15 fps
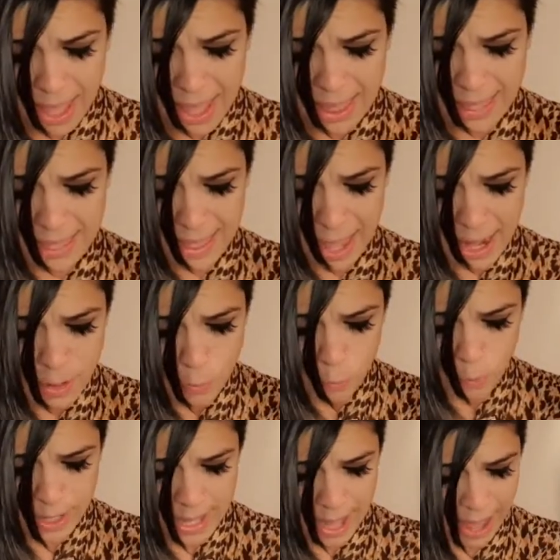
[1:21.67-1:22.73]
Then
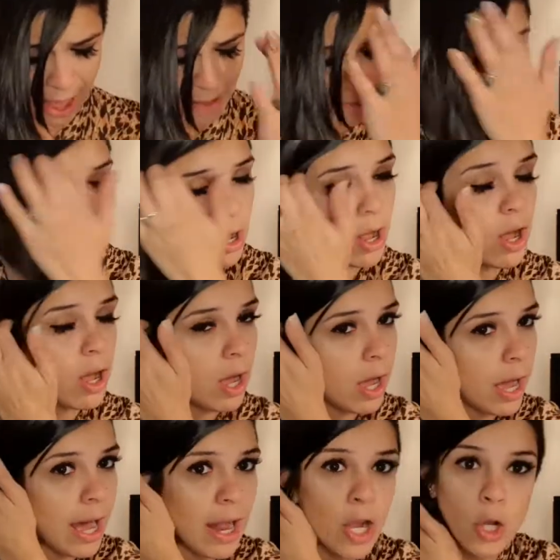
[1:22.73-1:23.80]
we have
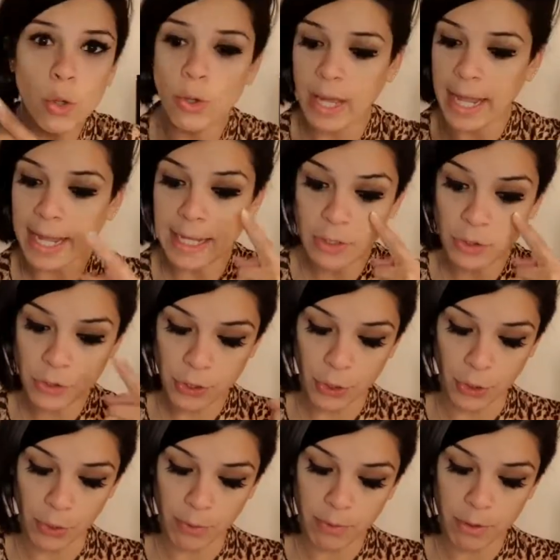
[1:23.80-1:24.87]
look
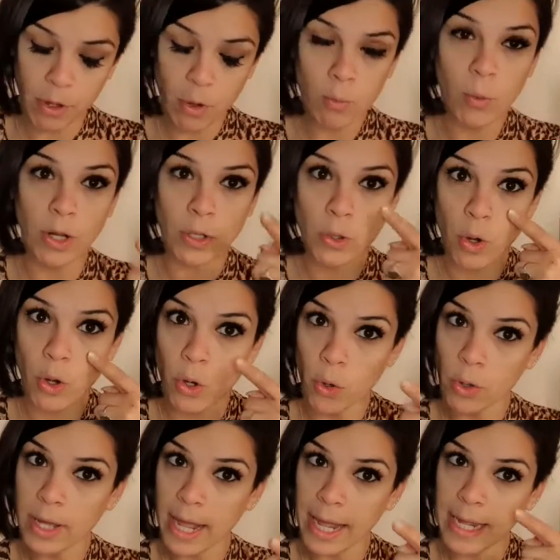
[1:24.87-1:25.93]
into. When you
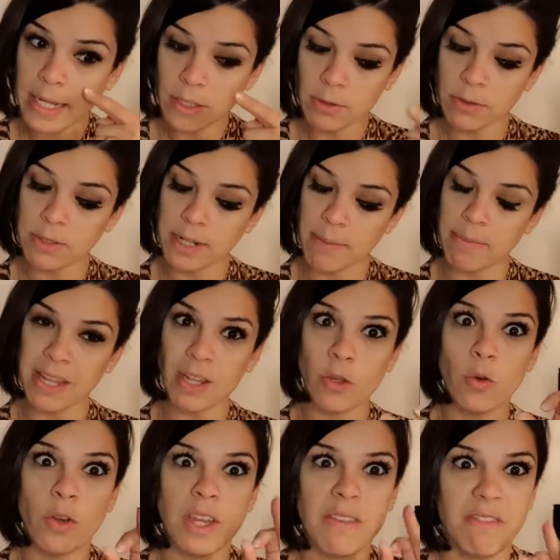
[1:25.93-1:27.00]
look into something,
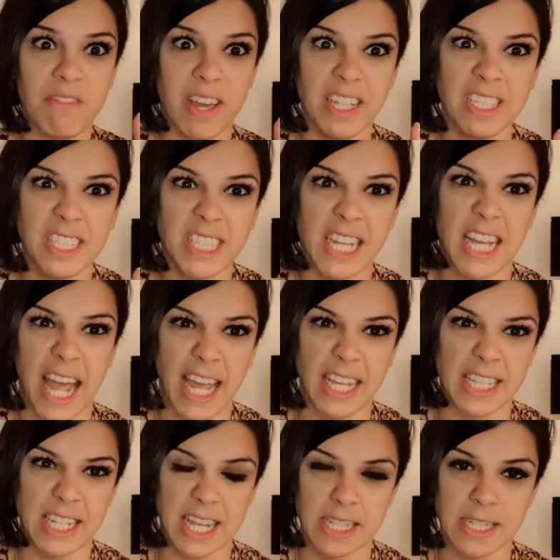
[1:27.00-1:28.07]
you
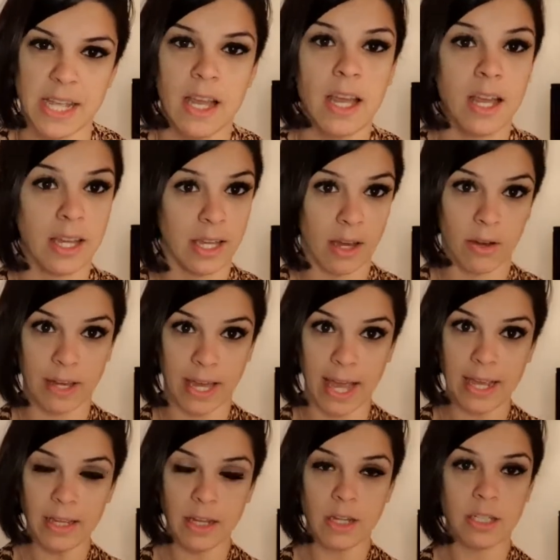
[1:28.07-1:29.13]
investigate it,
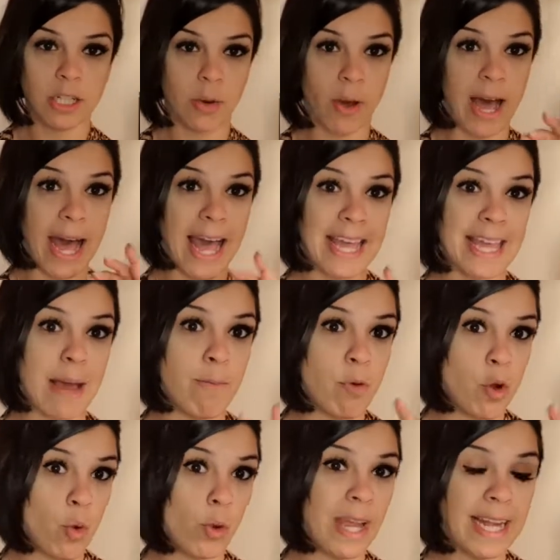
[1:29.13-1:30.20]
okay? So I
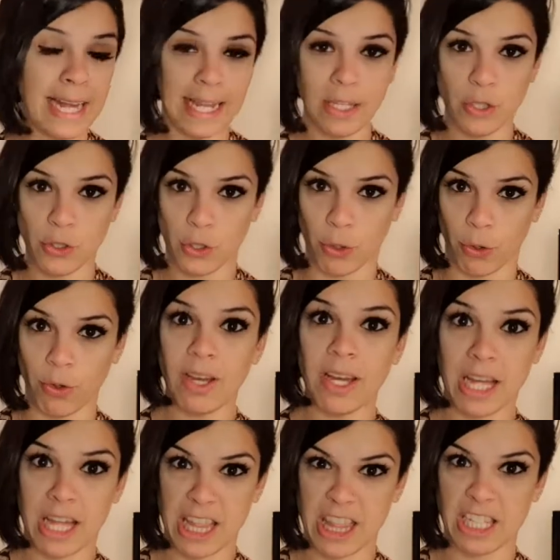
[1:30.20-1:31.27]
am looking into
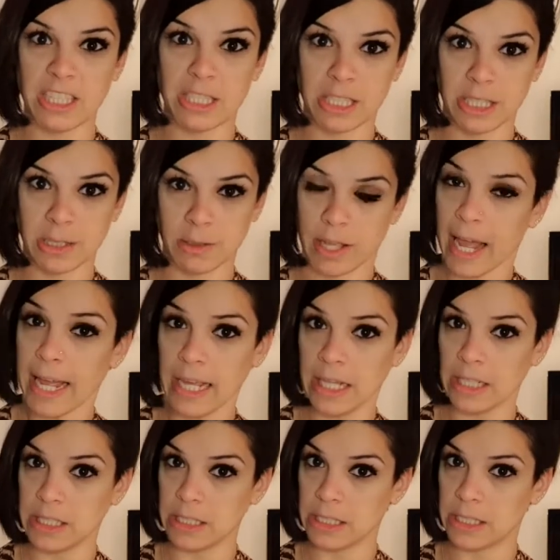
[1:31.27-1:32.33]
this
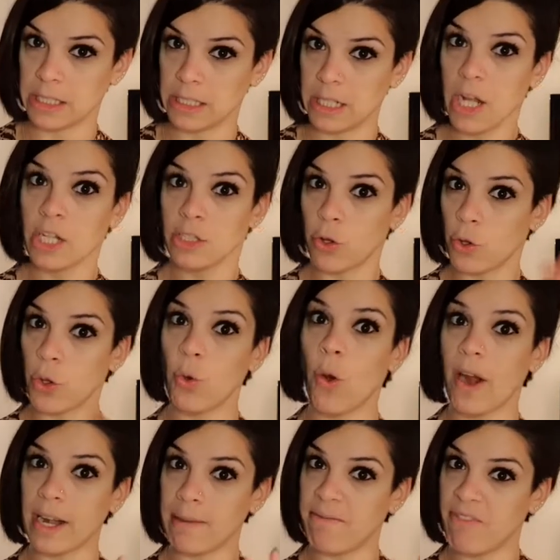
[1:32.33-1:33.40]
case. So you
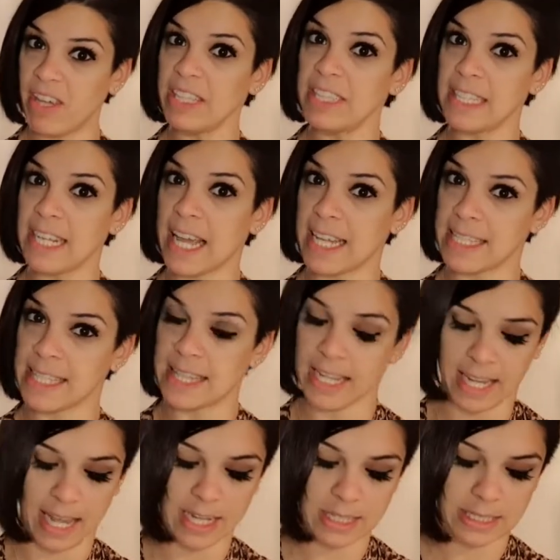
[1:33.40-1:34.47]
are investigating the
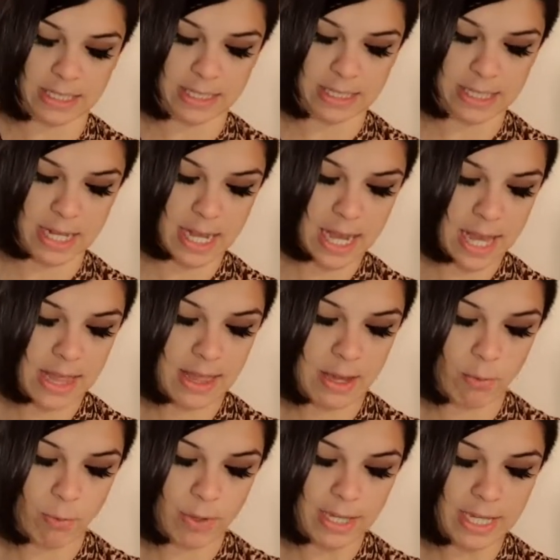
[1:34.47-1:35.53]
case.
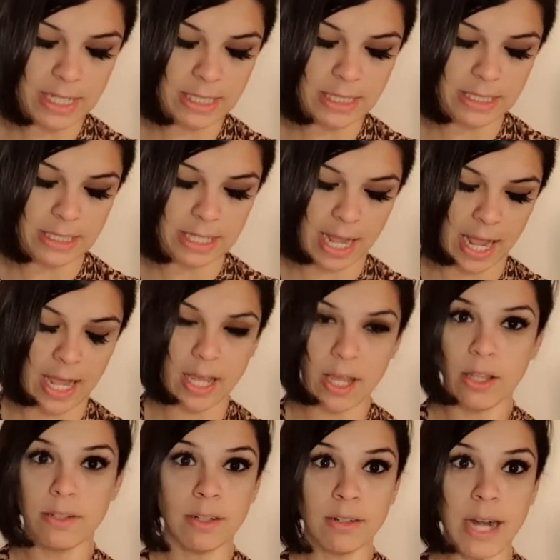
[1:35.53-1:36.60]
Then we can say
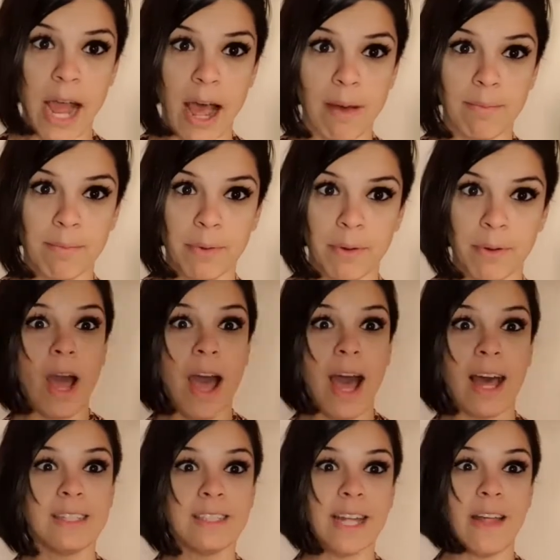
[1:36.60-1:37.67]
turn up,
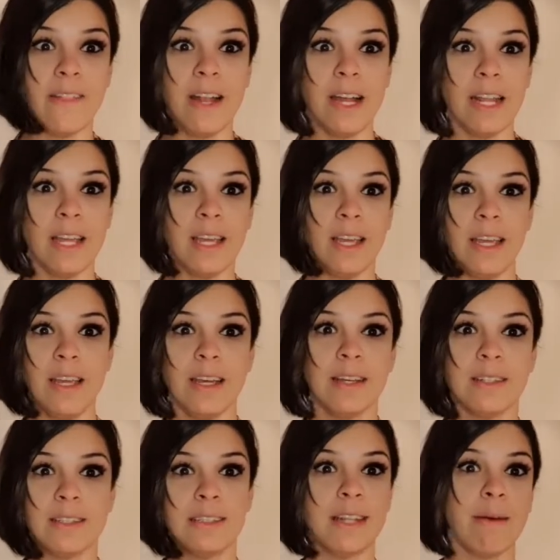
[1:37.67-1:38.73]
and suddenly
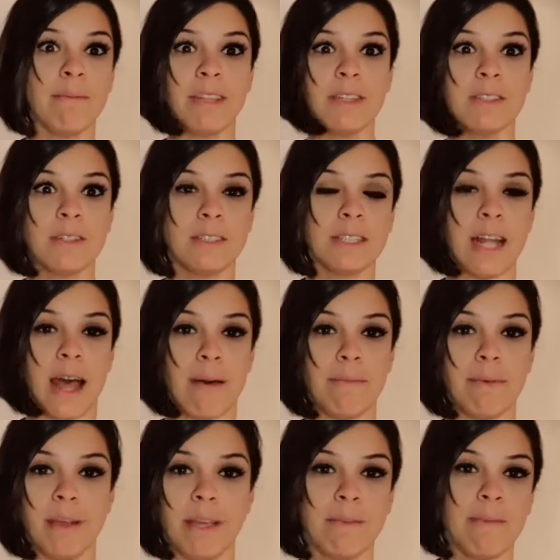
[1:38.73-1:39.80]
something turns
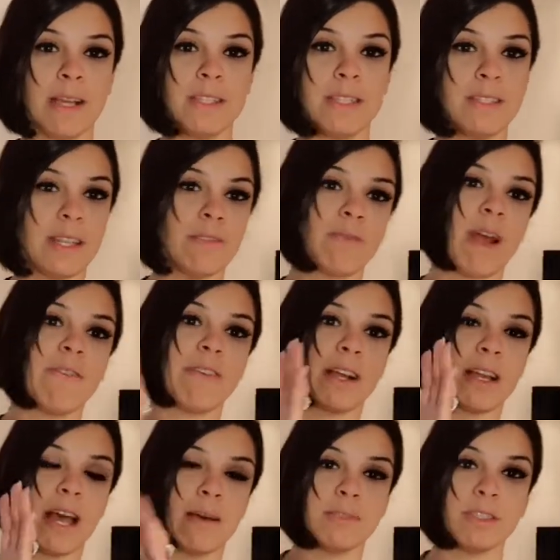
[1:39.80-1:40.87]
up. Imagine that Rafa
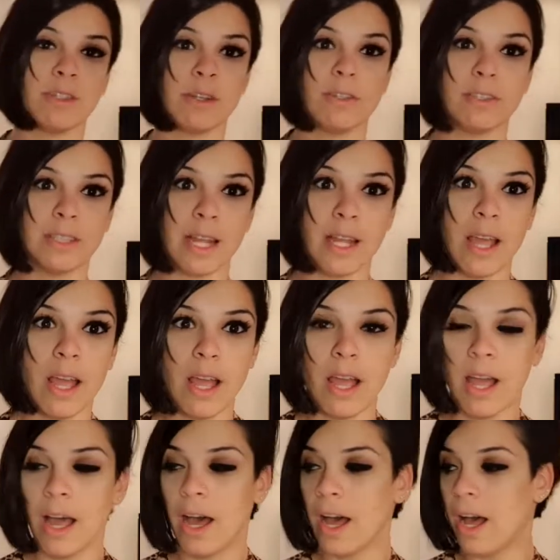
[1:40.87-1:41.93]
comes. So you say
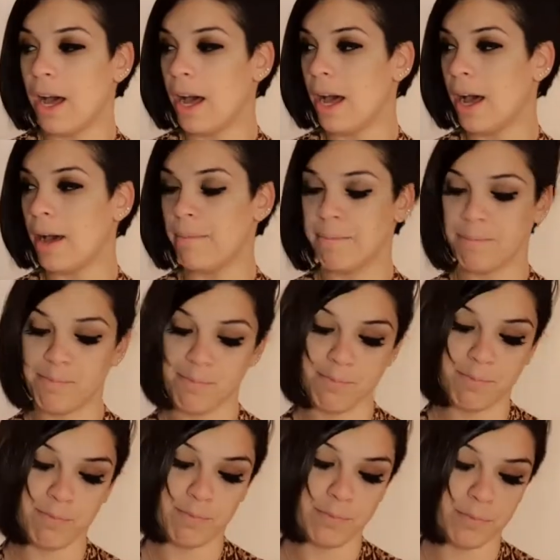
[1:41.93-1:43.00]

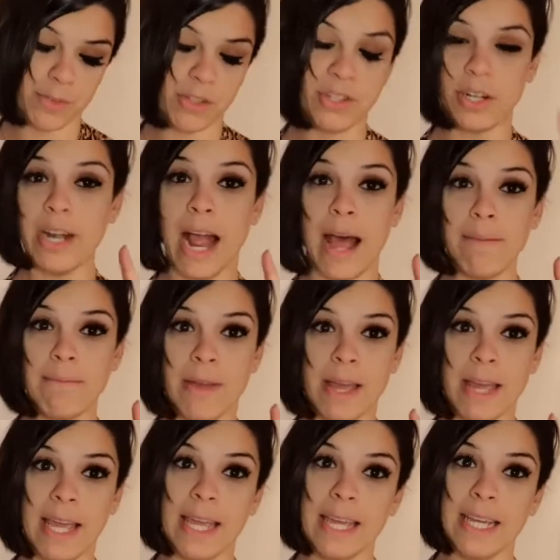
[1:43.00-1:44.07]
turn up
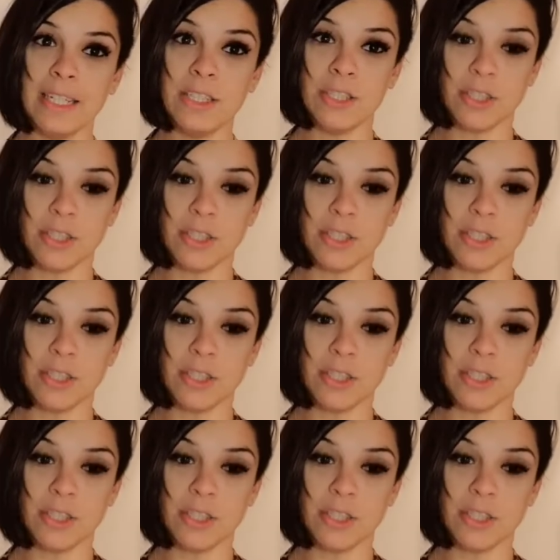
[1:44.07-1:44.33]
is